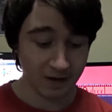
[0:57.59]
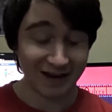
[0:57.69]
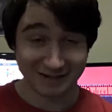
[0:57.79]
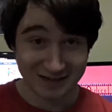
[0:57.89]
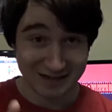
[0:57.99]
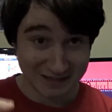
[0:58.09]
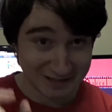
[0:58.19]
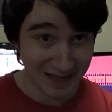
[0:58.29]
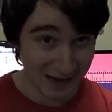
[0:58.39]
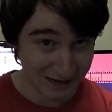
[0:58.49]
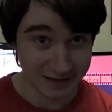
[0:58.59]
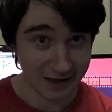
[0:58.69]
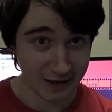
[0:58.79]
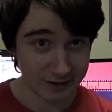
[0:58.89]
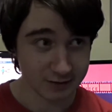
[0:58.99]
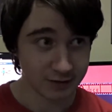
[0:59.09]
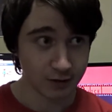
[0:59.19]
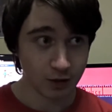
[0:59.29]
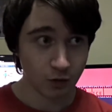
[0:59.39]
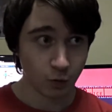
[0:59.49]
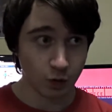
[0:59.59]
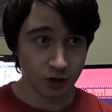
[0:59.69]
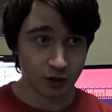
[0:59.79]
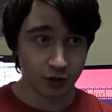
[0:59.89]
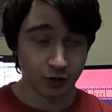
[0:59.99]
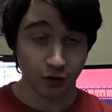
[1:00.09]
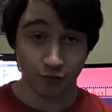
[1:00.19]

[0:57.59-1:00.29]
and did exactly that were The